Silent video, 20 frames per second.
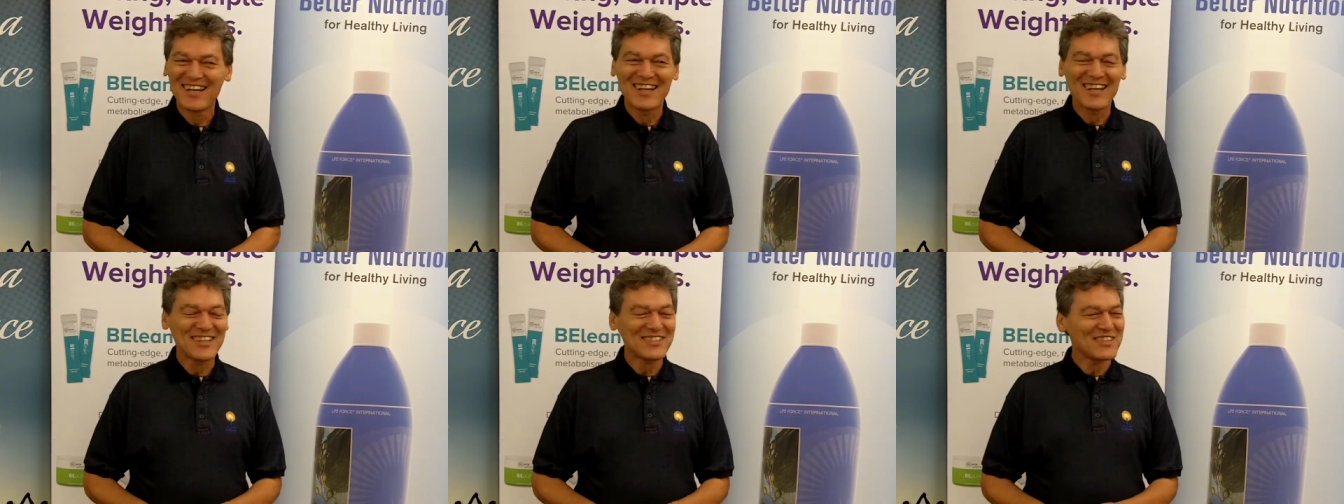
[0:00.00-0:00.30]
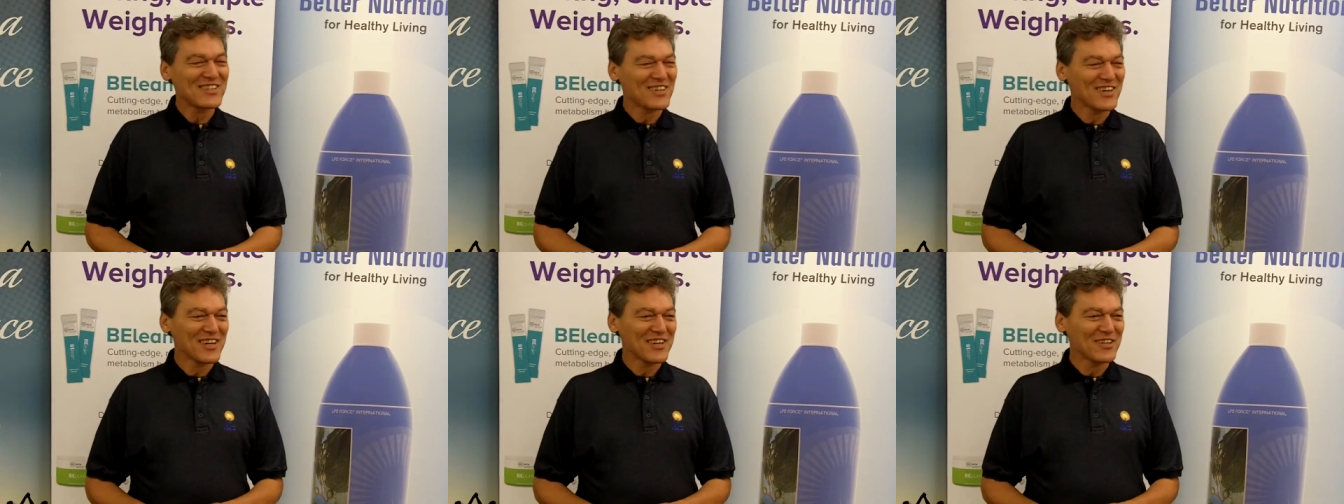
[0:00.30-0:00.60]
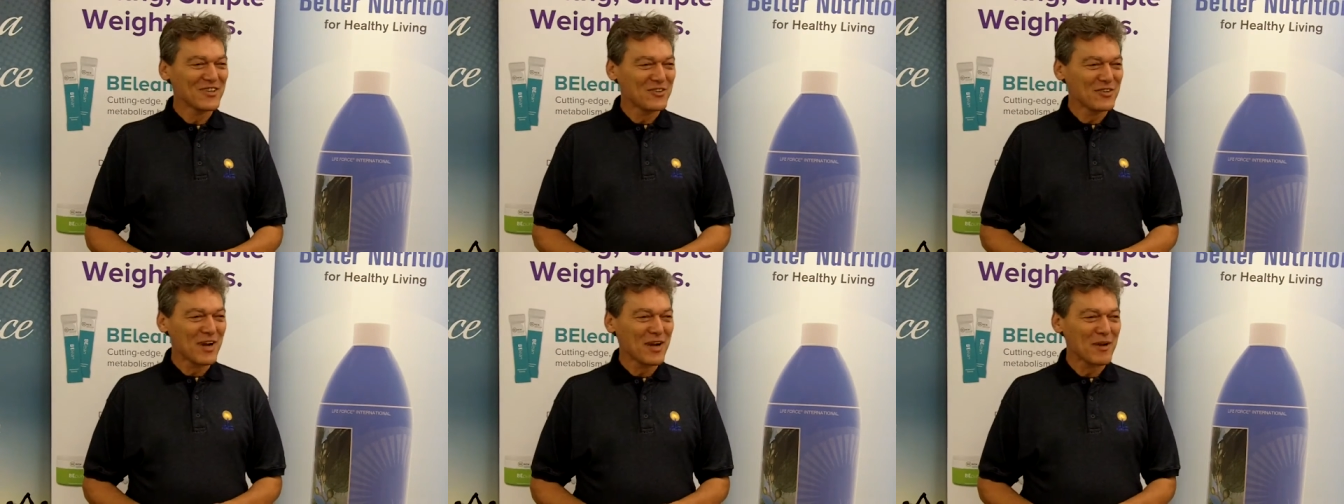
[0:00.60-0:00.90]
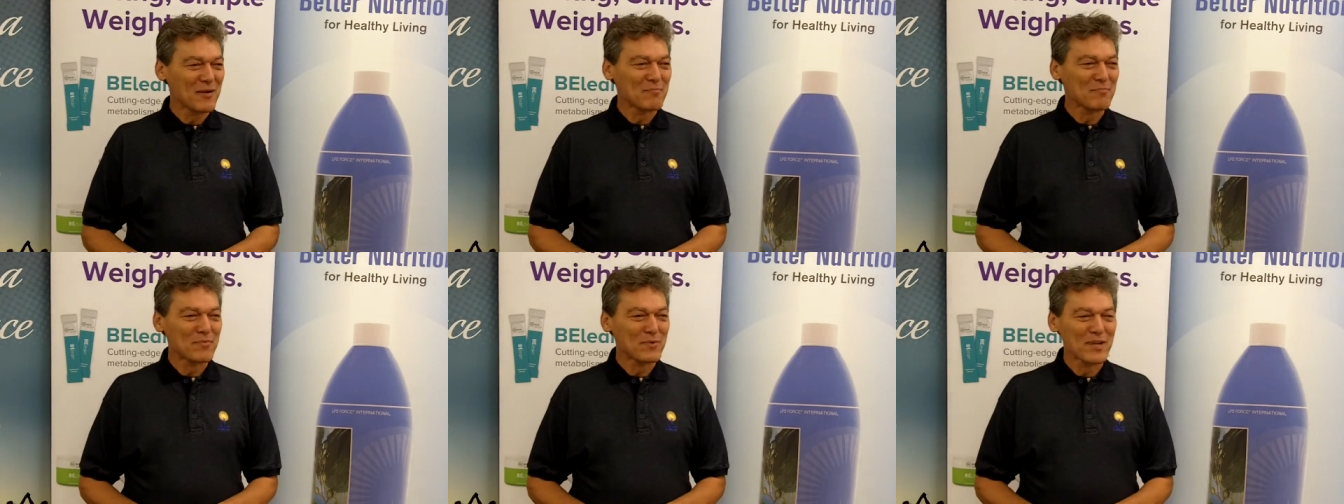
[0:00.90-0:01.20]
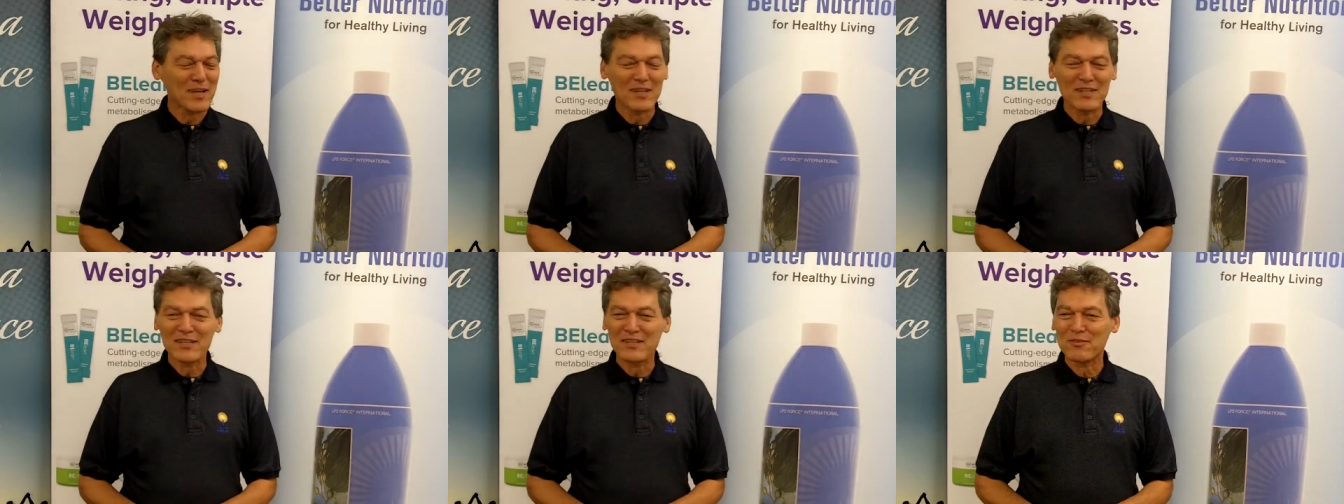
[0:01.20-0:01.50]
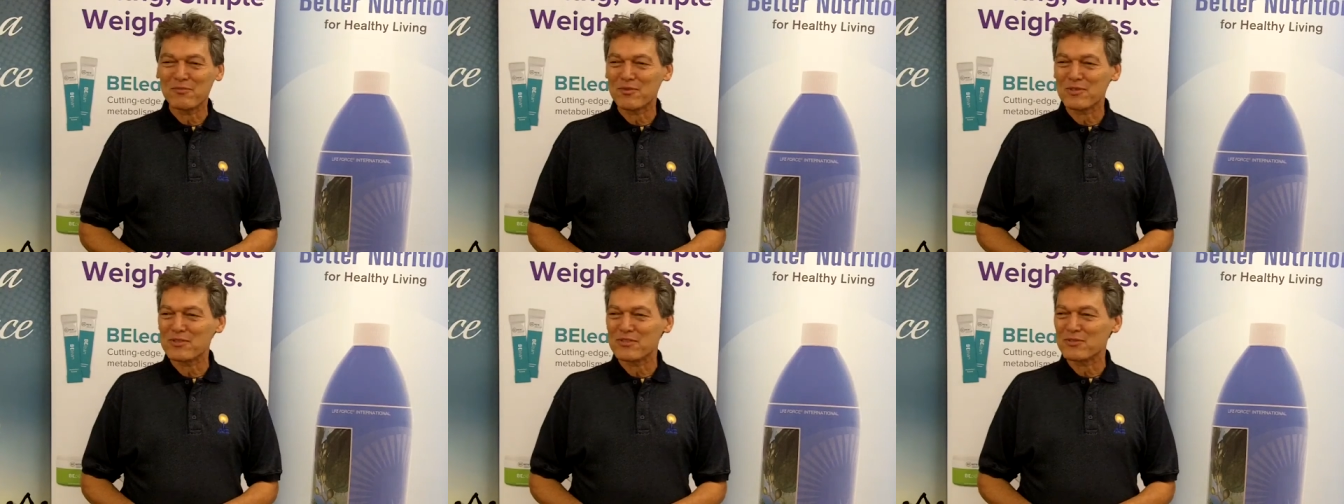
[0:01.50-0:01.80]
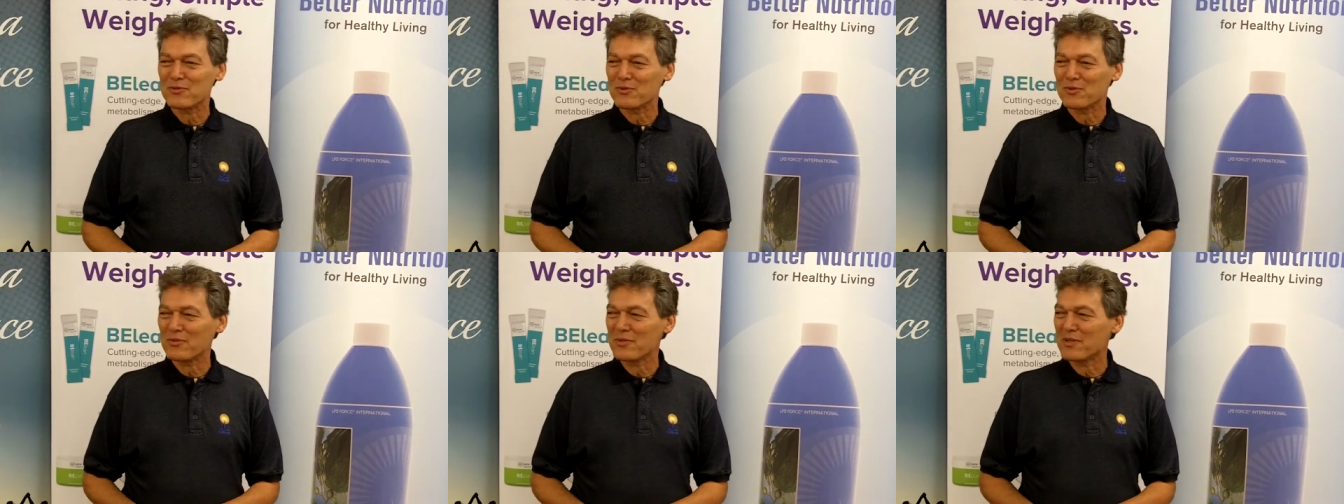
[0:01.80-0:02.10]
That's how I grew up, and it
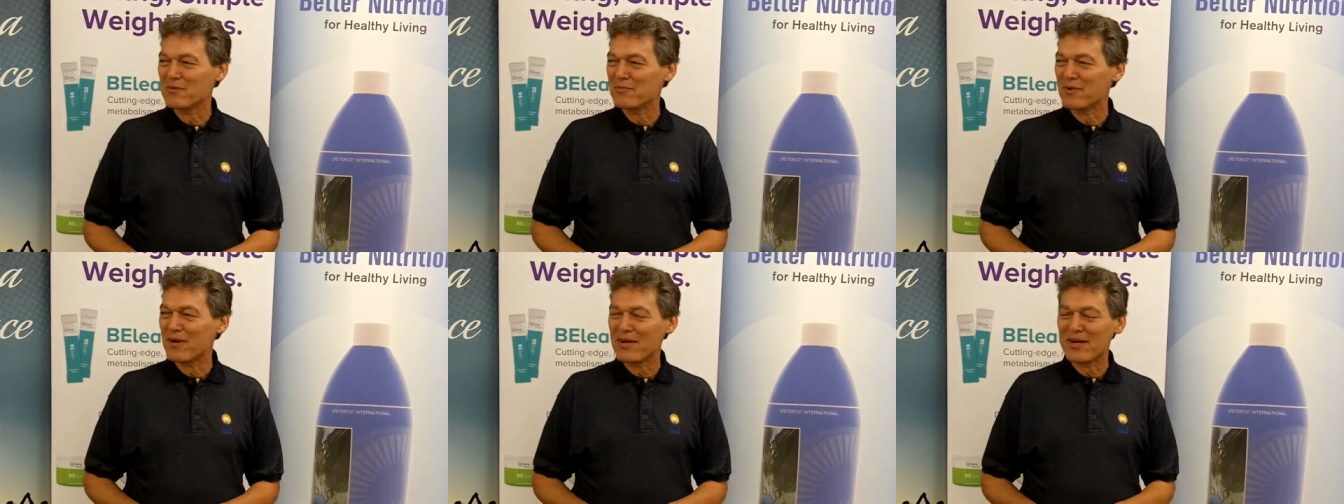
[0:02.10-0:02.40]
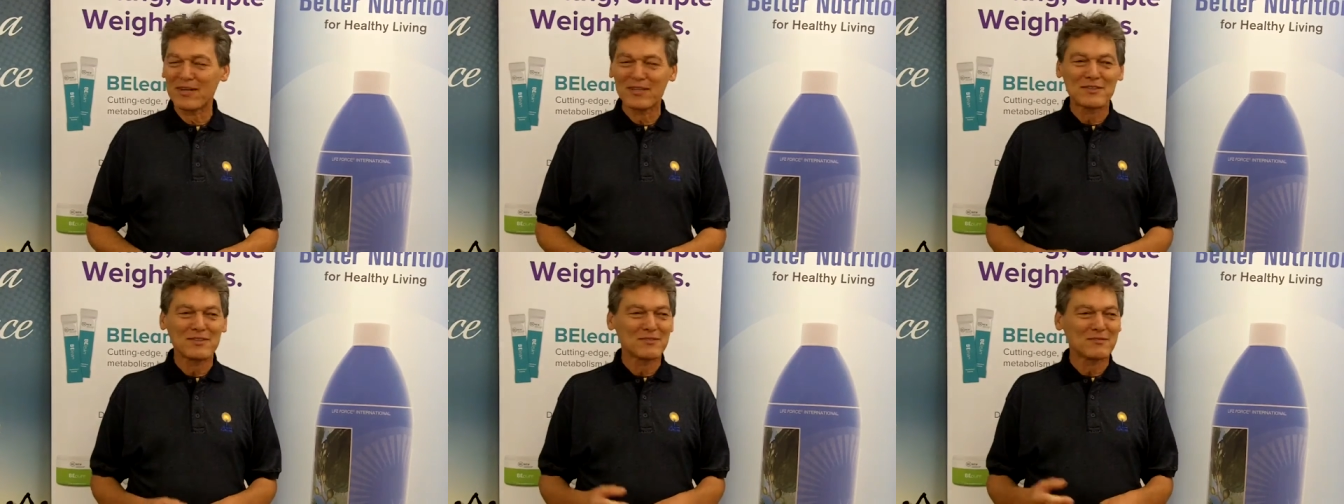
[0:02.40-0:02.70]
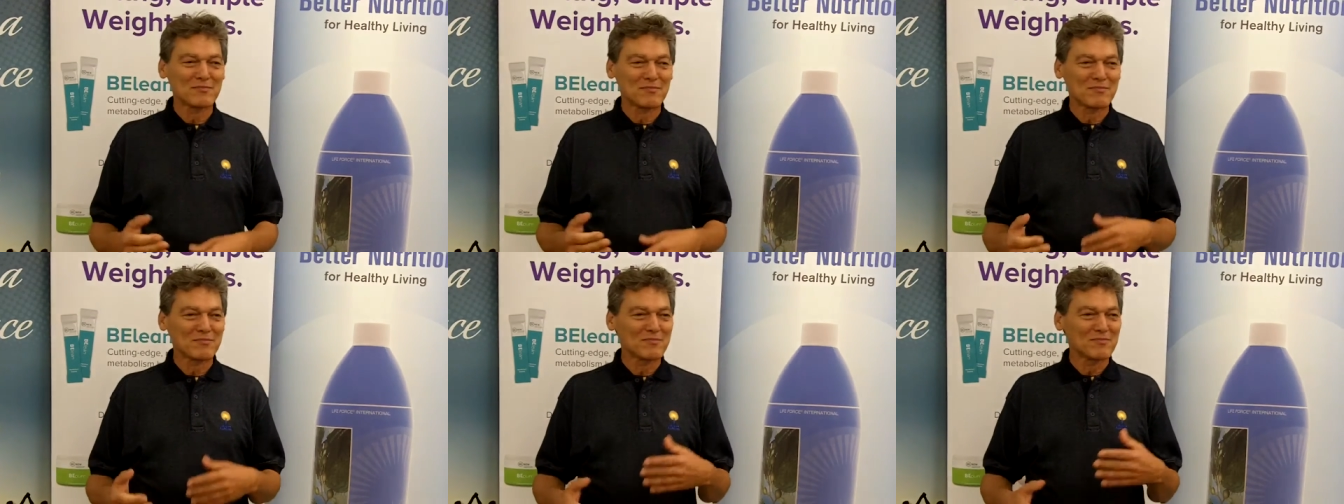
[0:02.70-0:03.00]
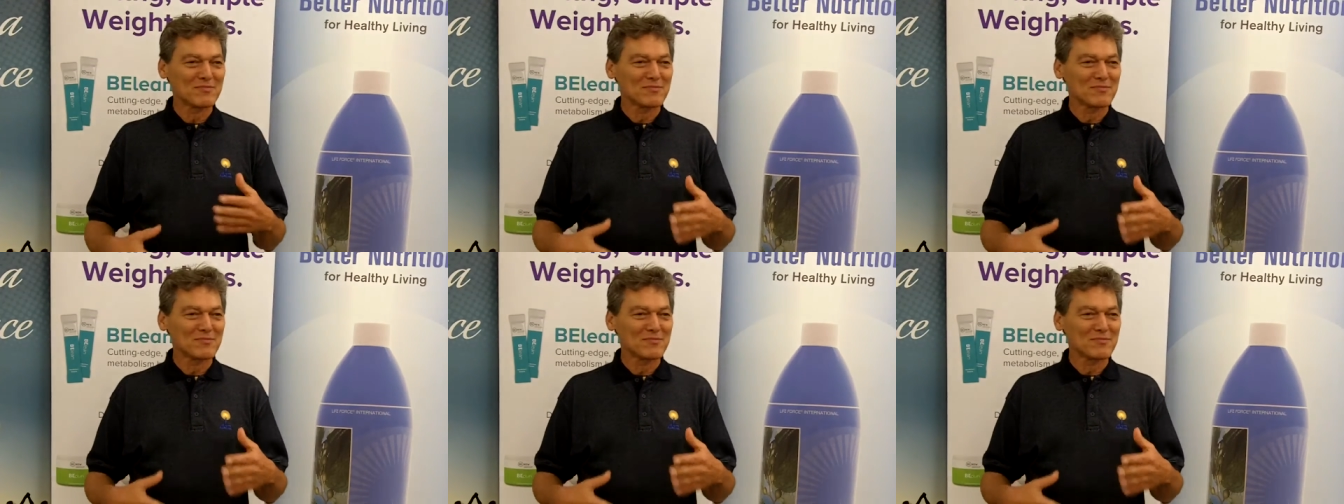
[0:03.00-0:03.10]
was all about